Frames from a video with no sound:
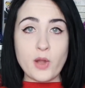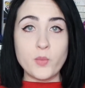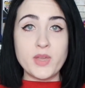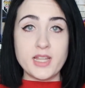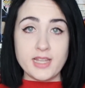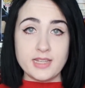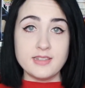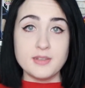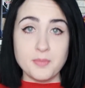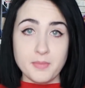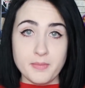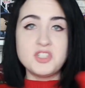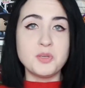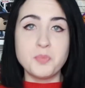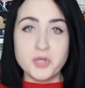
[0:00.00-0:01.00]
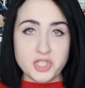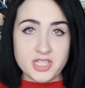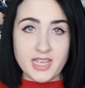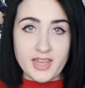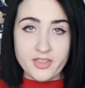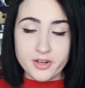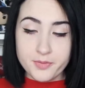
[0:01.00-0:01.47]
that we need to put
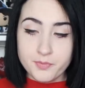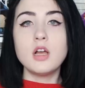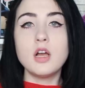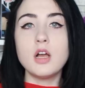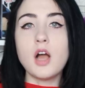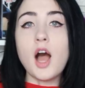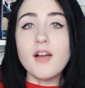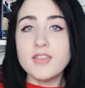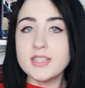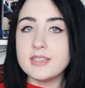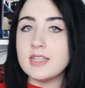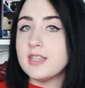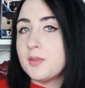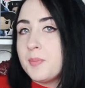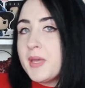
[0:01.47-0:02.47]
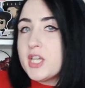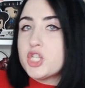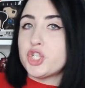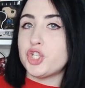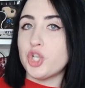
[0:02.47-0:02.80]
together? Obviously, the big